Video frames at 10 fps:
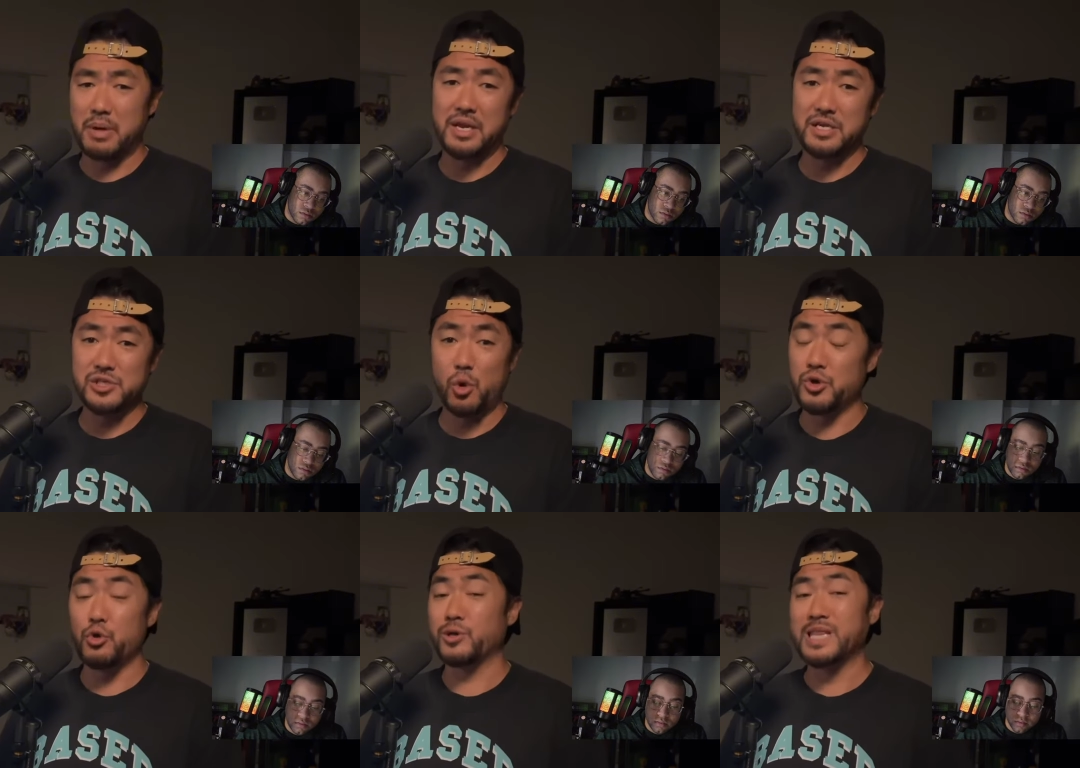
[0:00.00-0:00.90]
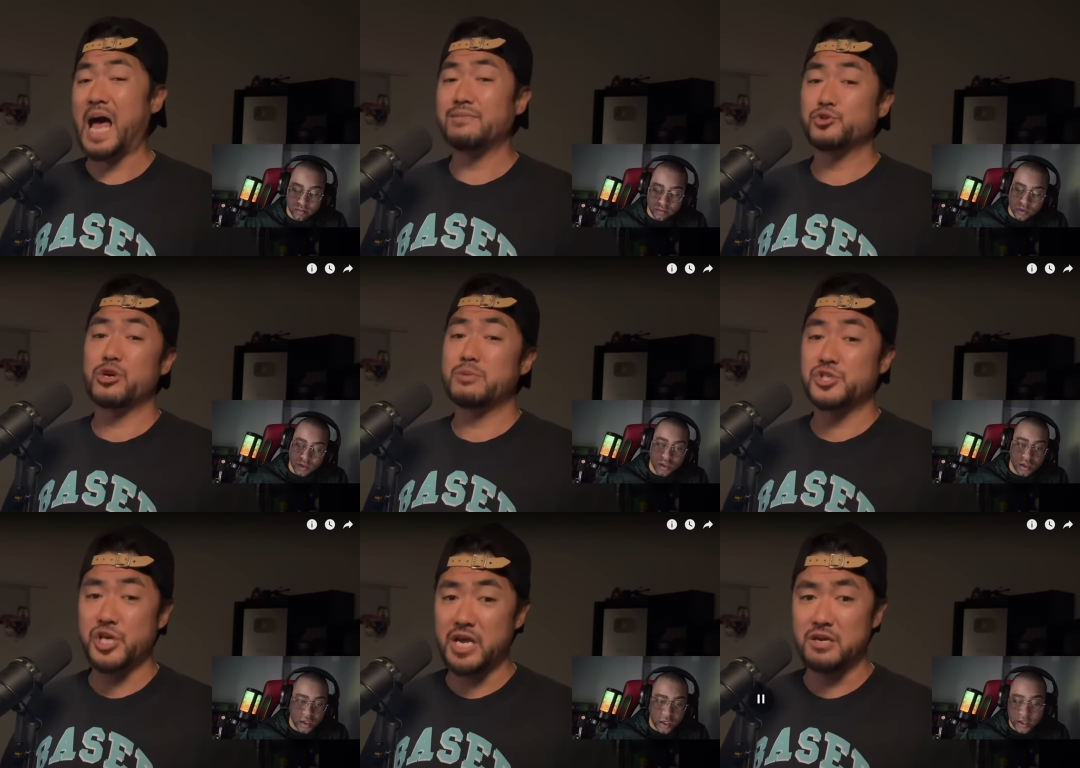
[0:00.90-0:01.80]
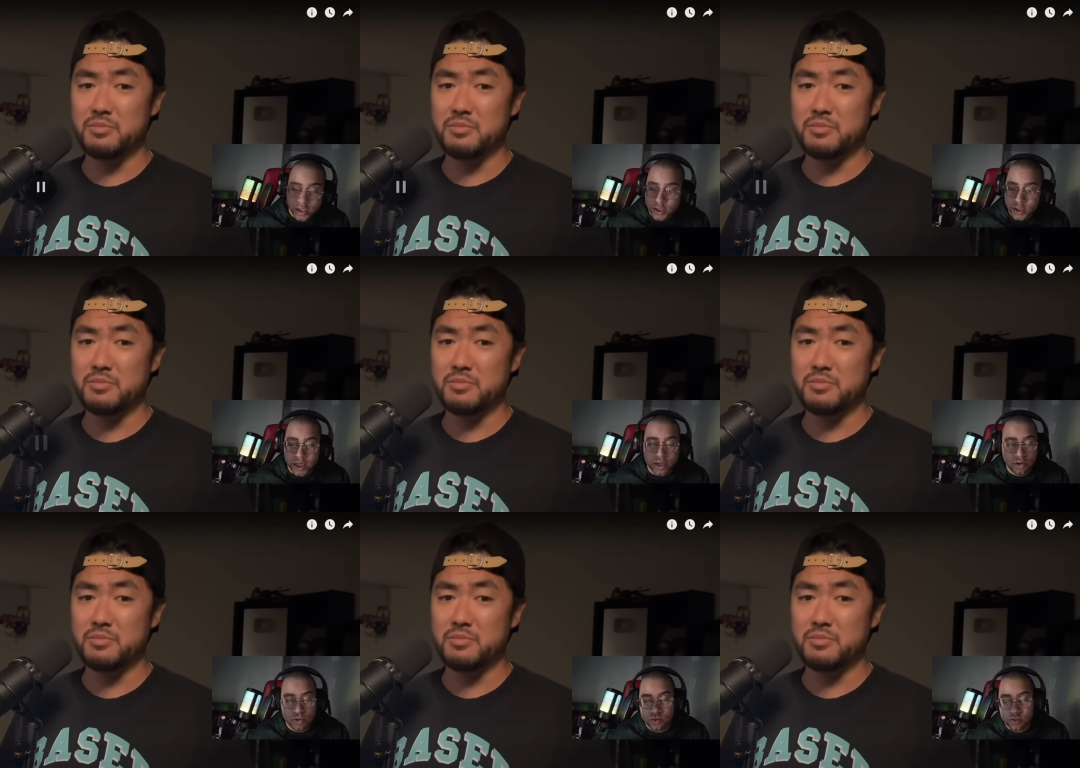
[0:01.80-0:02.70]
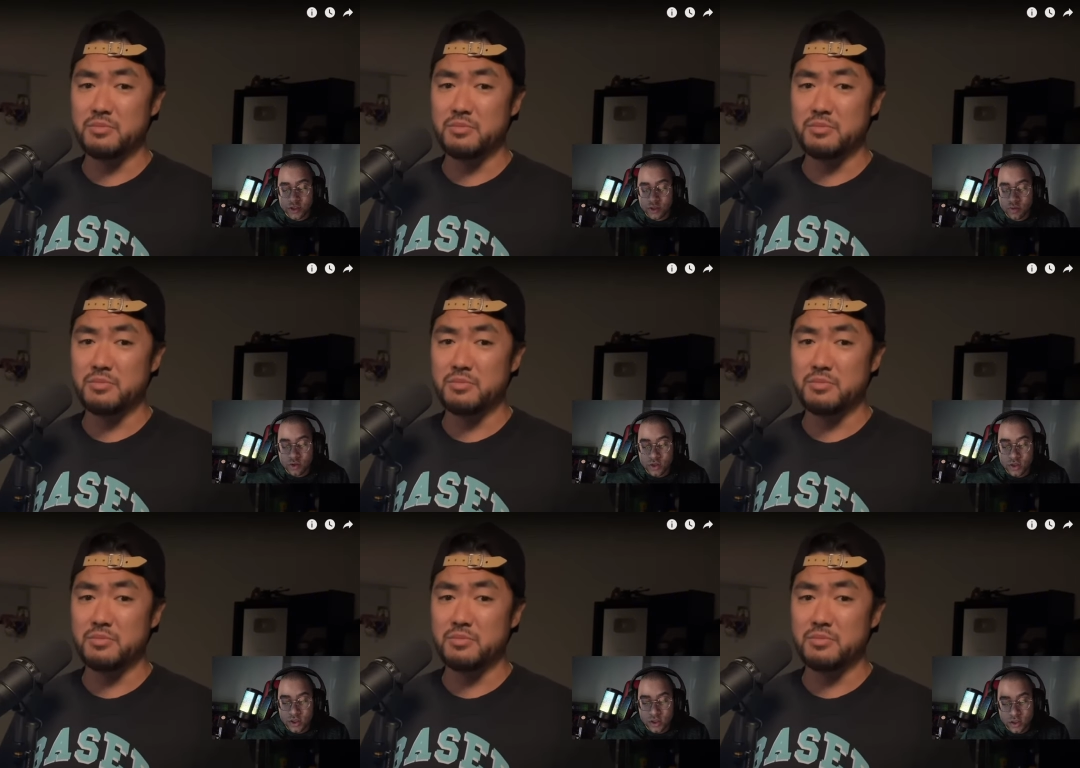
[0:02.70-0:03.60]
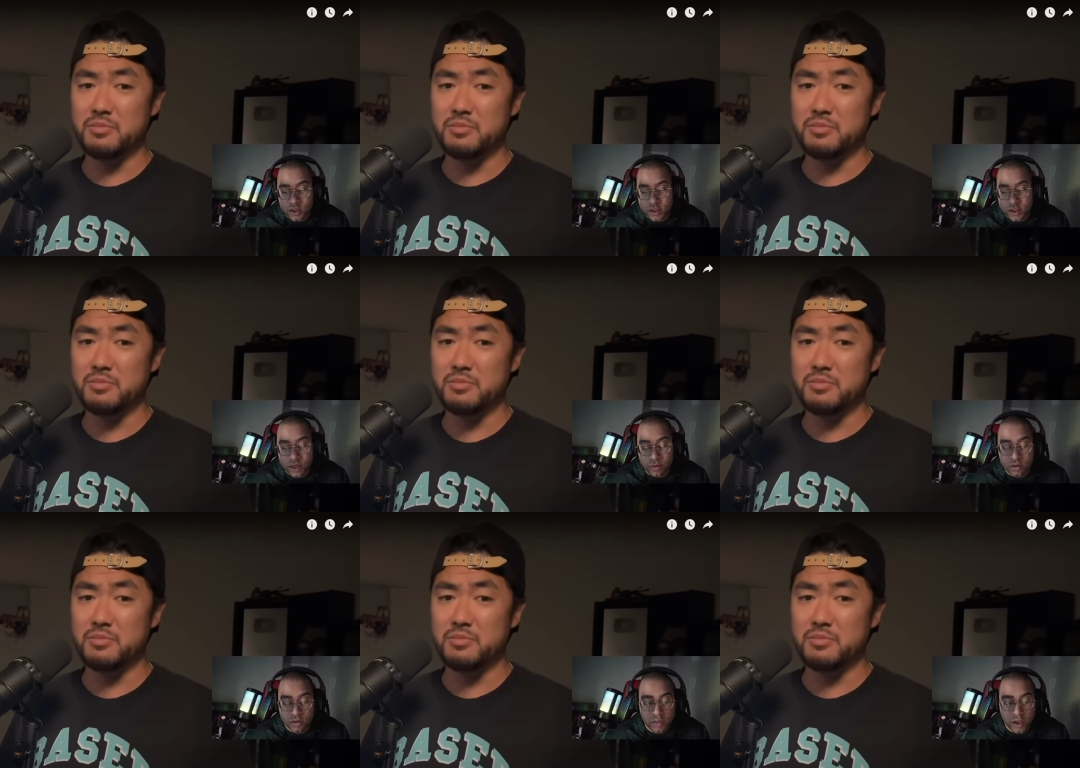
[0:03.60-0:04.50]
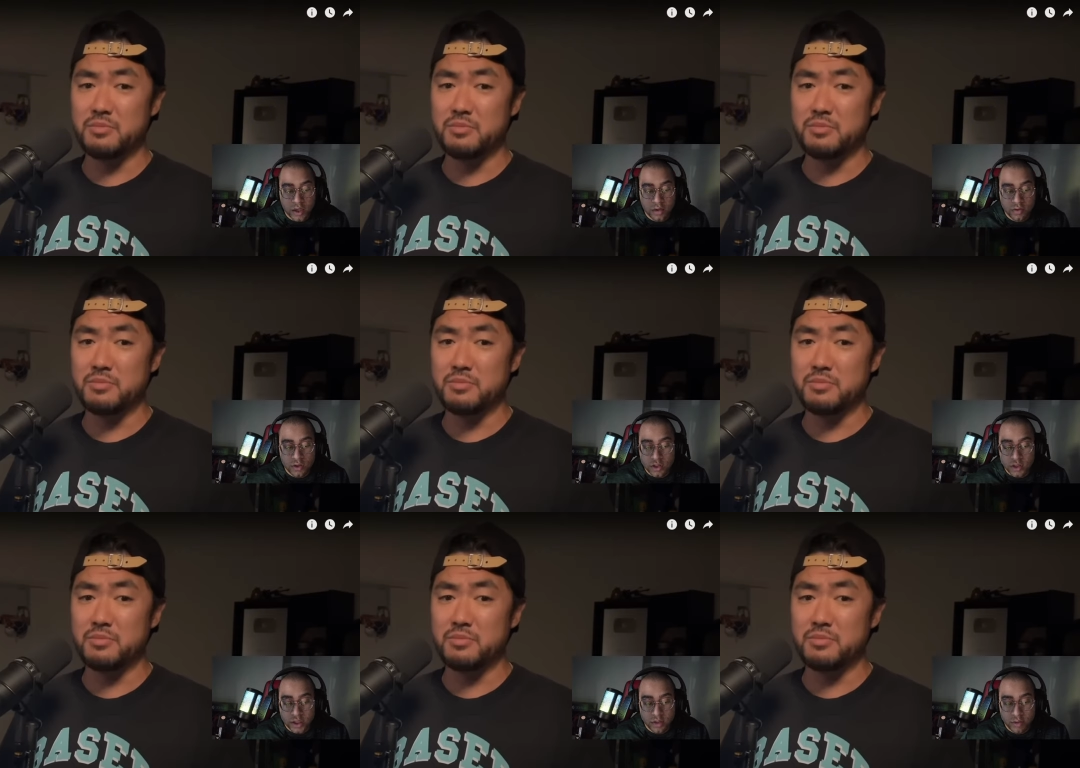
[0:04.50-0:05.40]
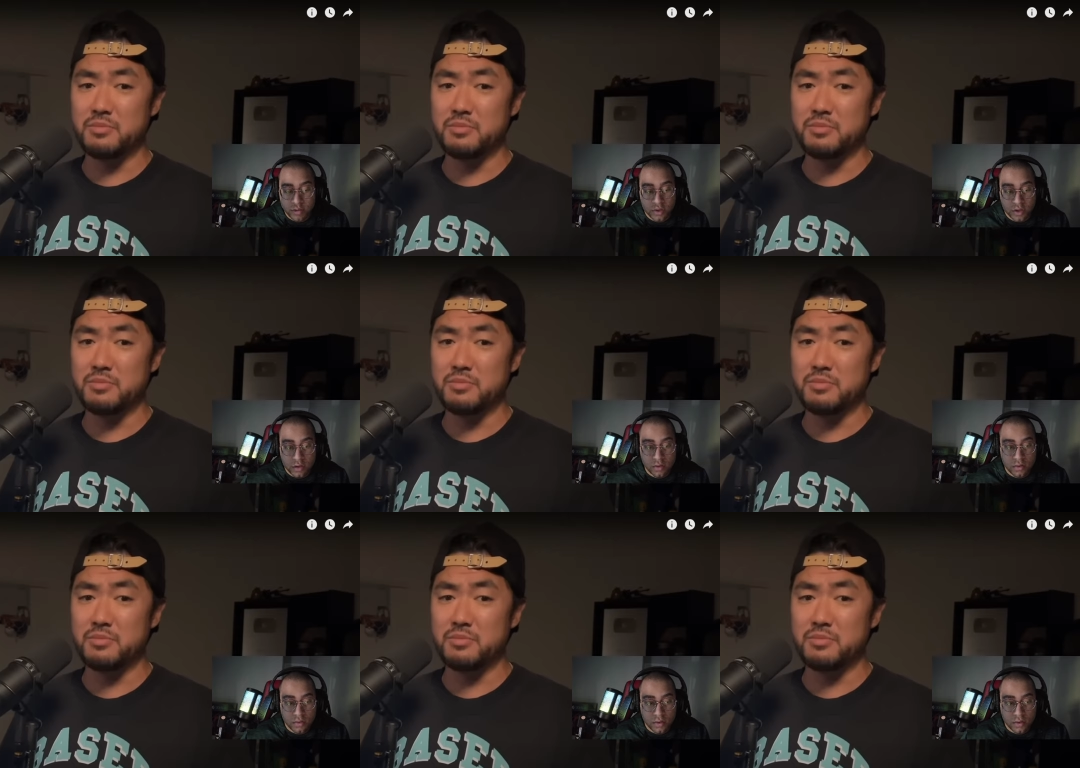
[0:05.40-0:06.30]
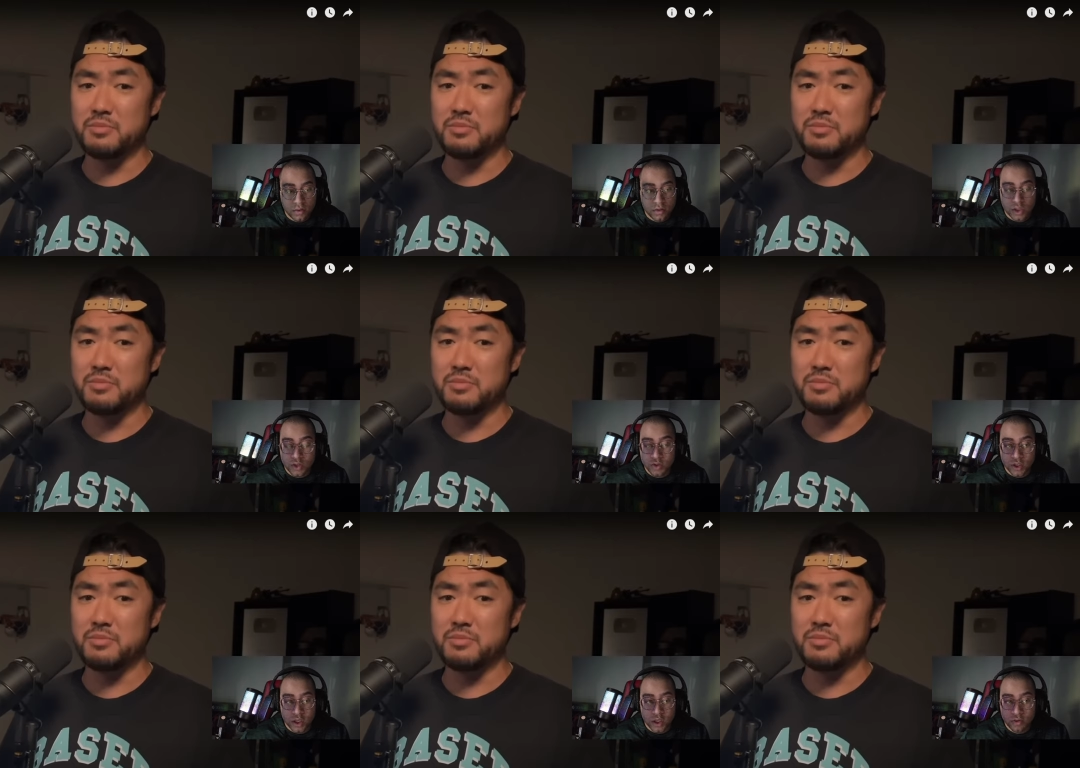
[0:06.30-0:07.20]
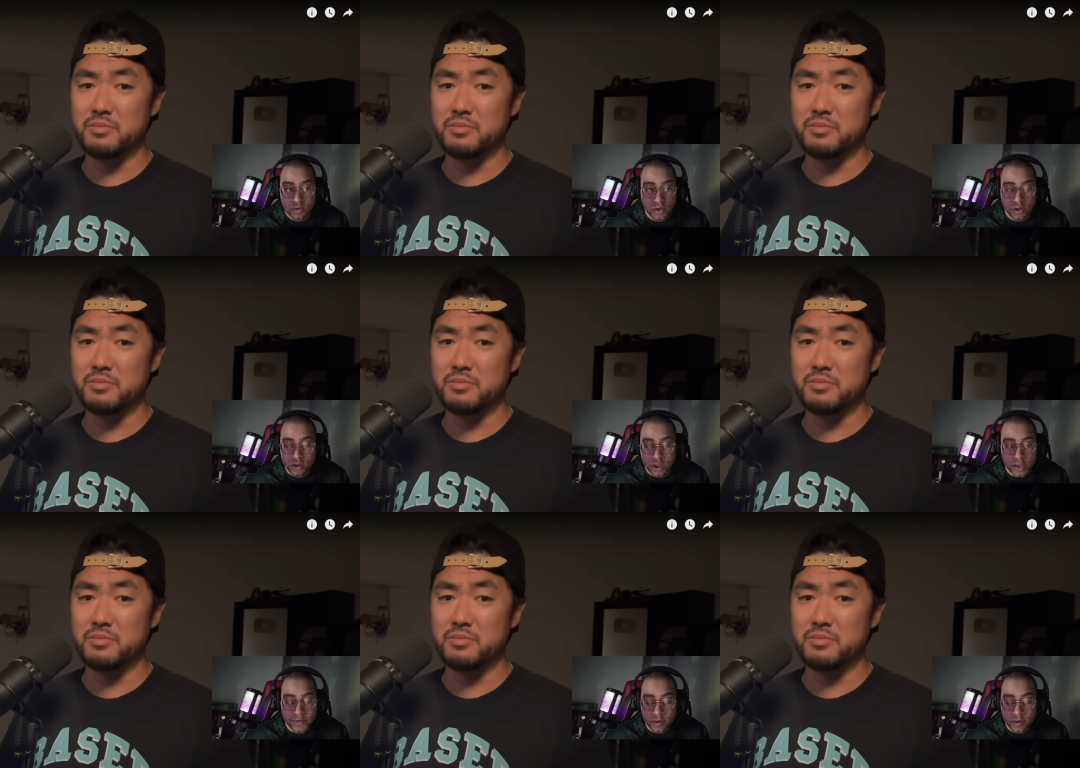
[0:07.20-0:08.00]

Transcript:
Speaker 1: pennies on your live stream is At least that
Speaker 2: dude was reasonable. You can tell he's not really a bad dude. He just letting people know that you can't do certain things over